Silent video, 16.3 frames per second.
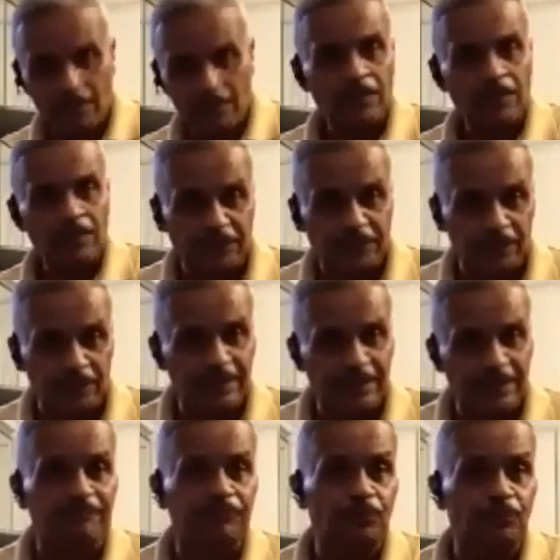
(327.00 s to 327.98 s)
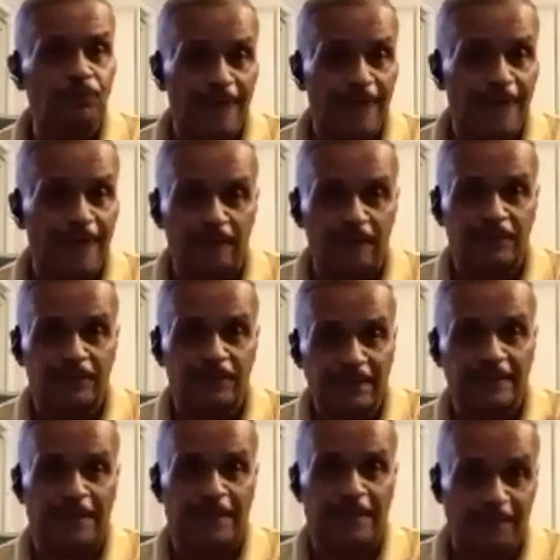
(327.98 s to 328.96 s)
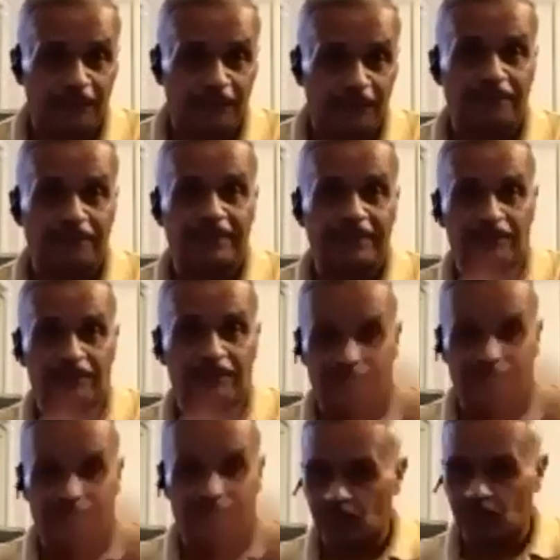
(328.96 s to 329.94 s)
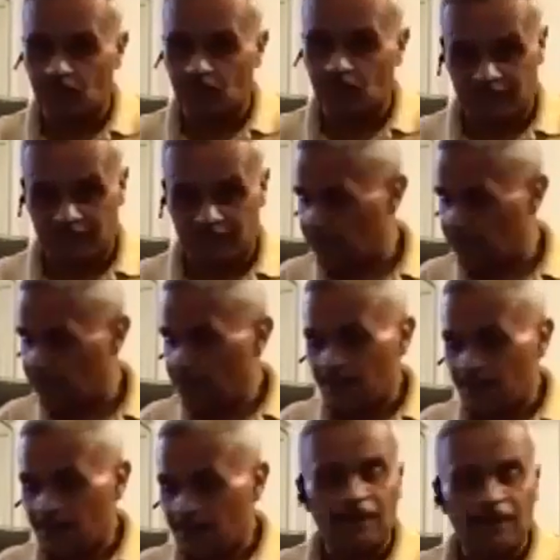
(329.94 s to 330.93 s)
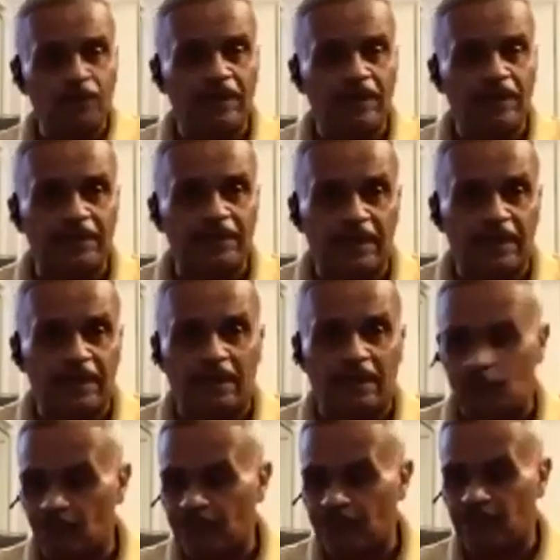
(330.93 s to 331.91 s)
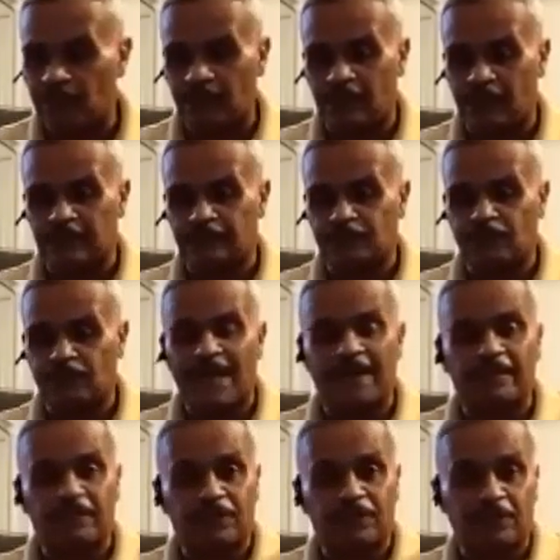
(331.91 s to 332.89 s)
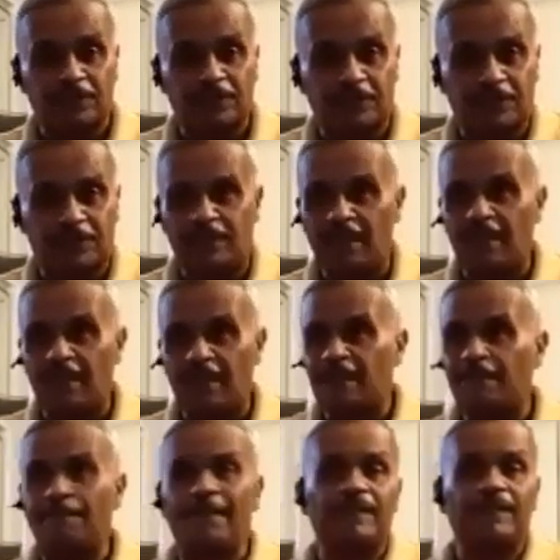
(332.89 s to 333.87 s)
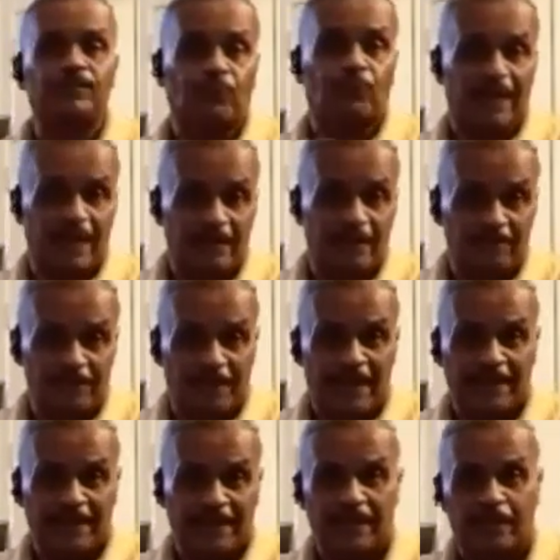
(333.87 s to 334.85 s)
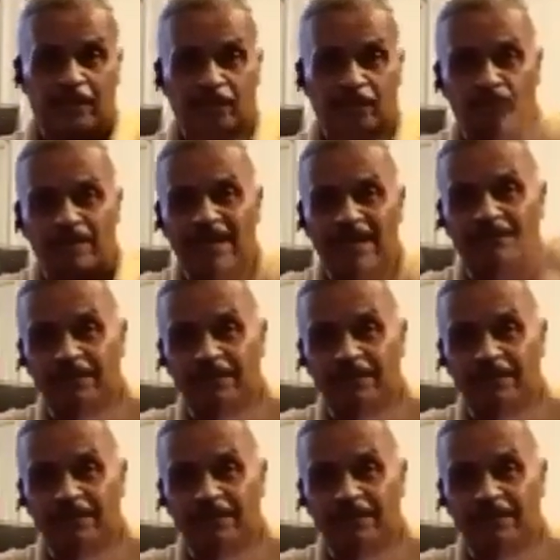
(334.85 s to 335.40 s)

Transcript: I just have two now. Sometimes I play three or four, whatever. But we're gonna try to touch base with everybody here because we have